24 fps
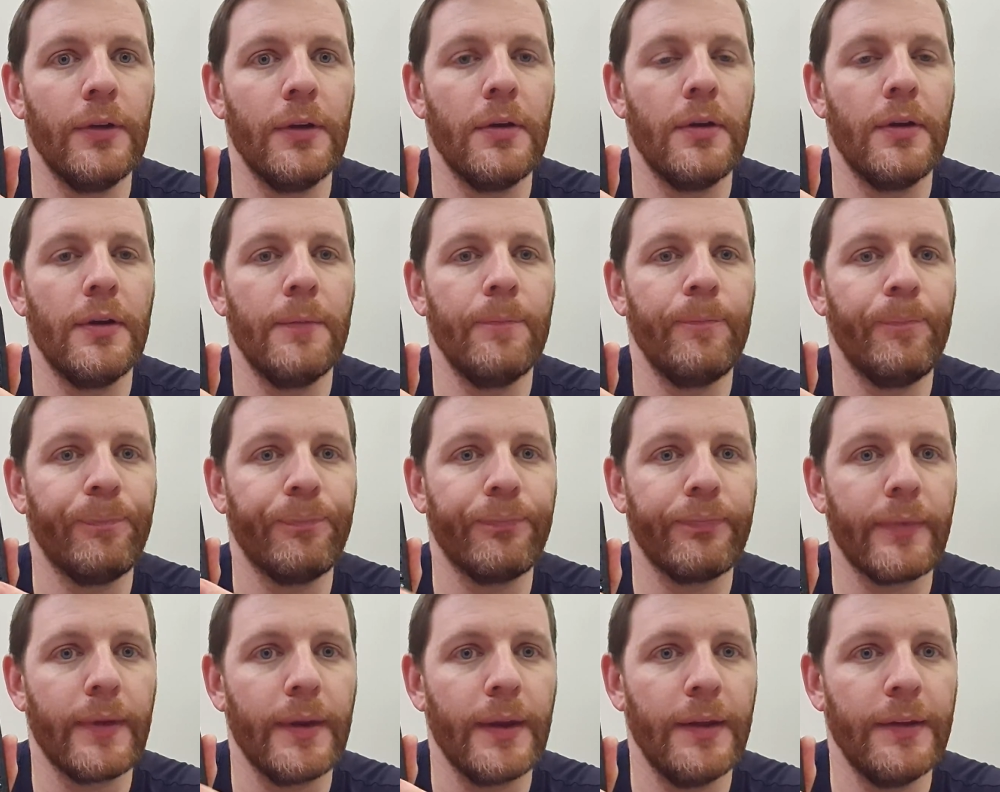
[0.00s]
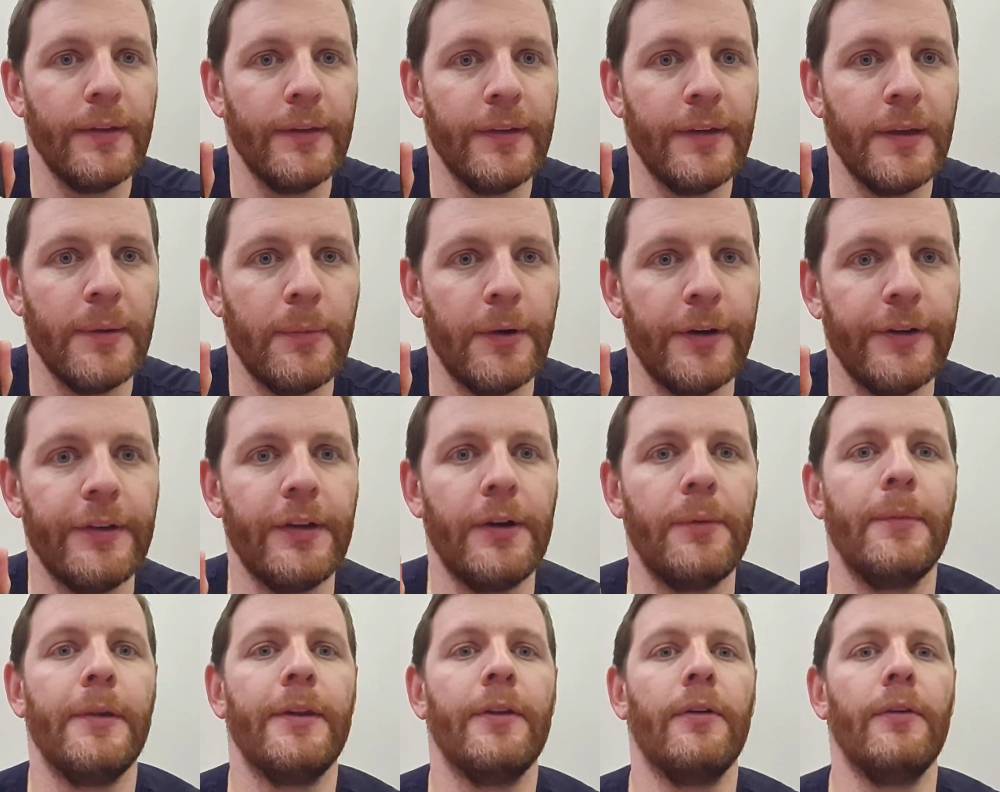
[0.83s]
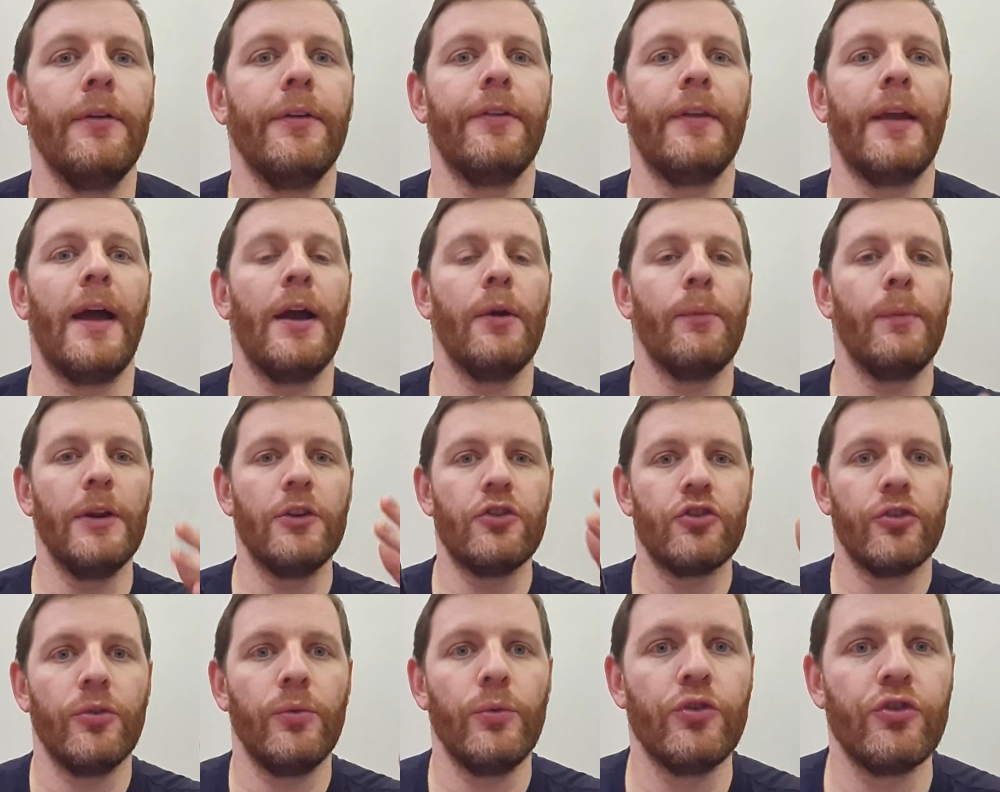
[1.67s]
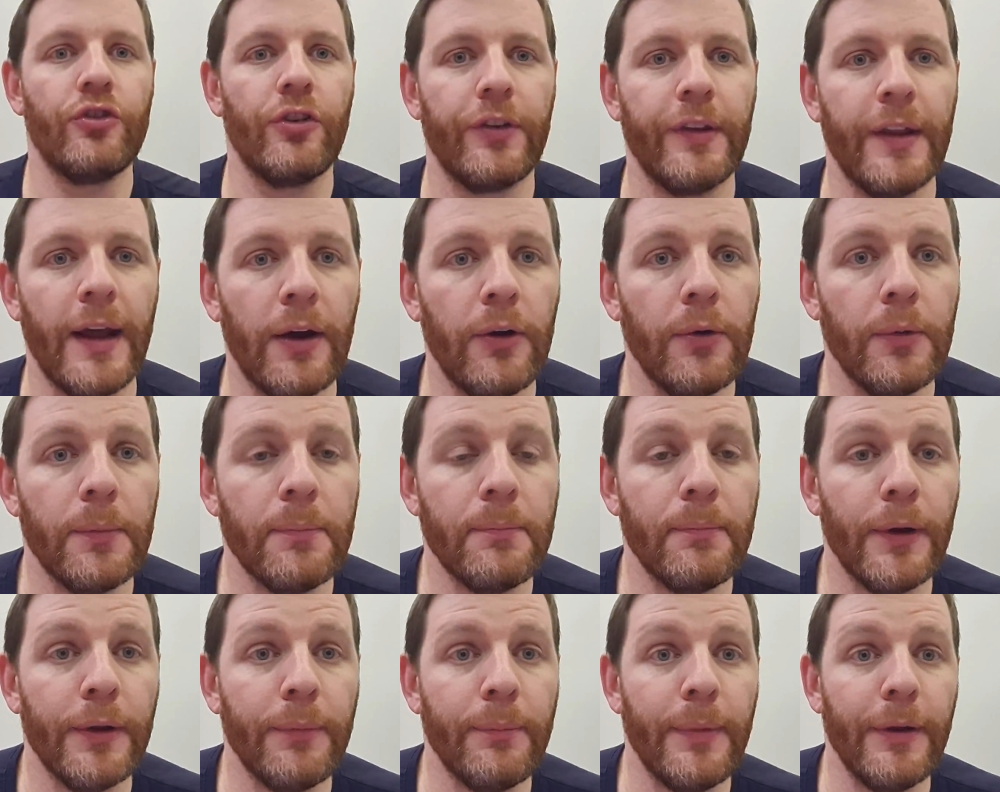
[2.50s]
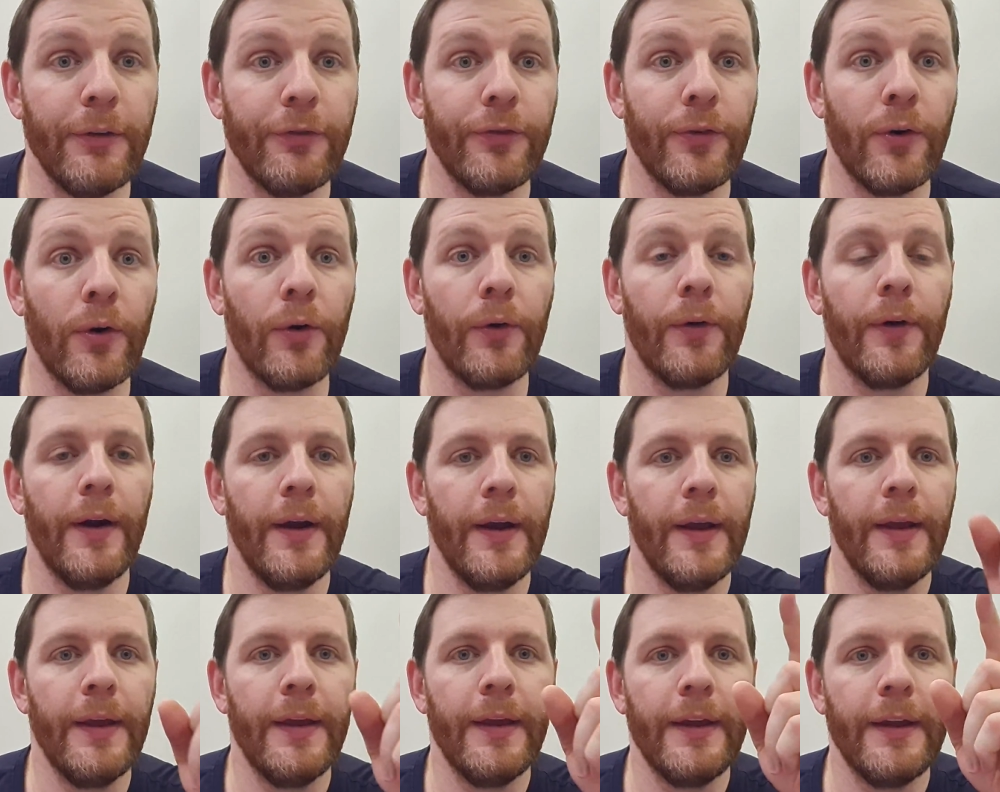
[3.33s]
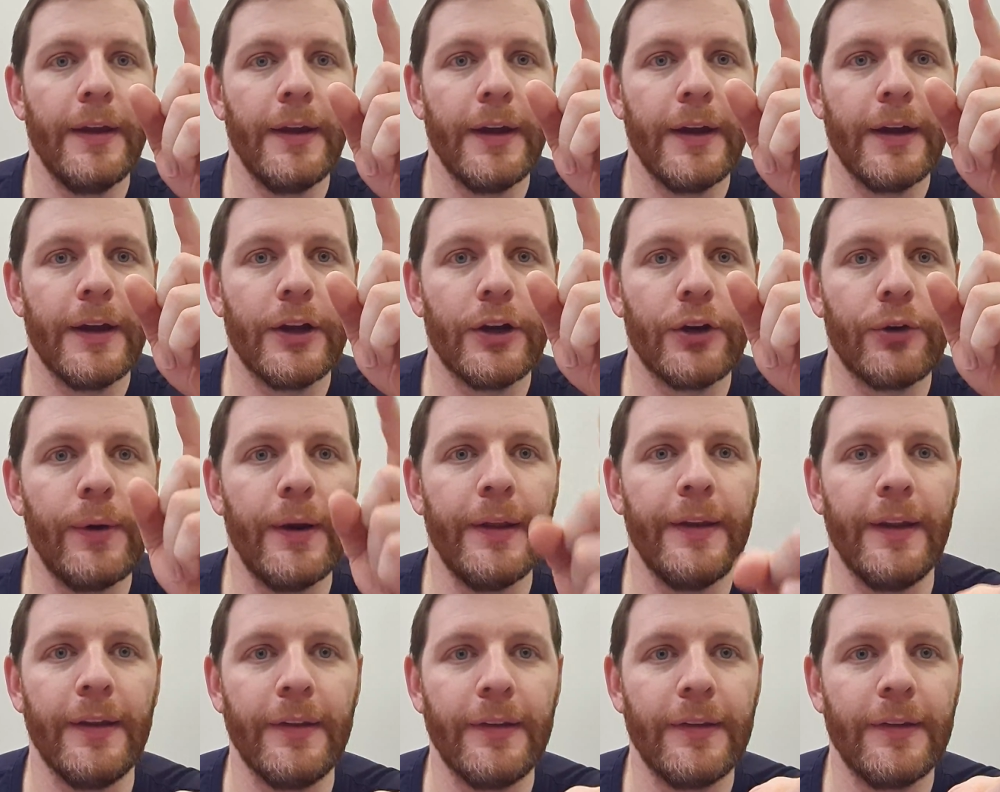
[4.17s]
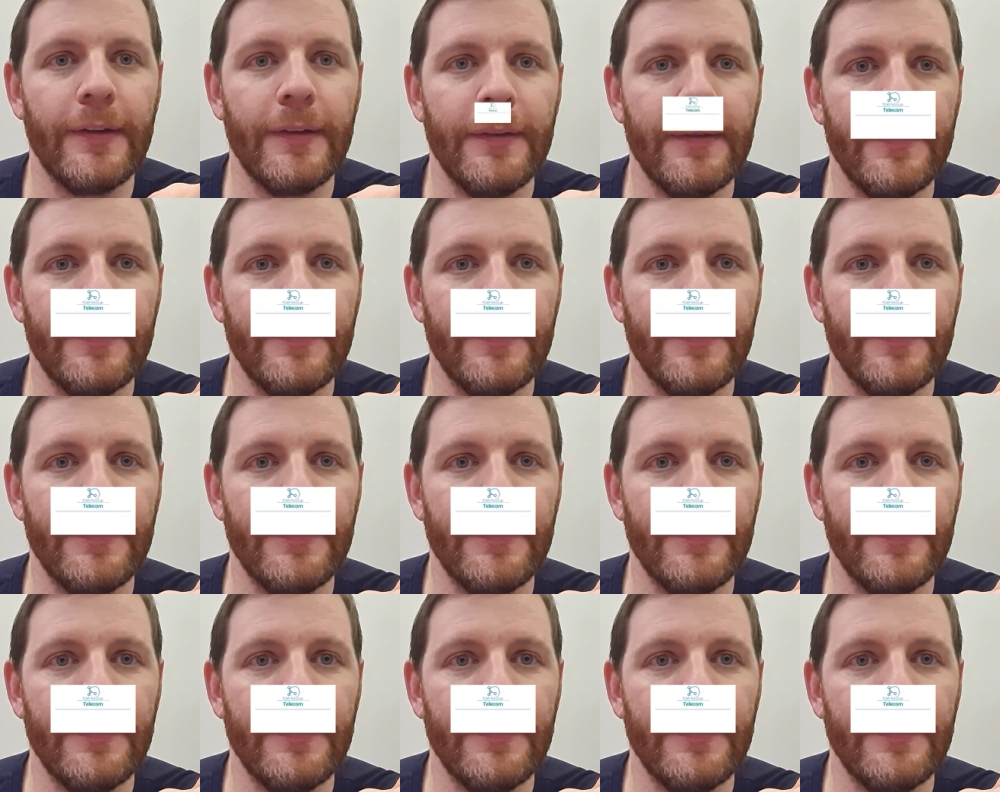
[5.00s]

um, DMR terminals. I will show you just now, but before, credits.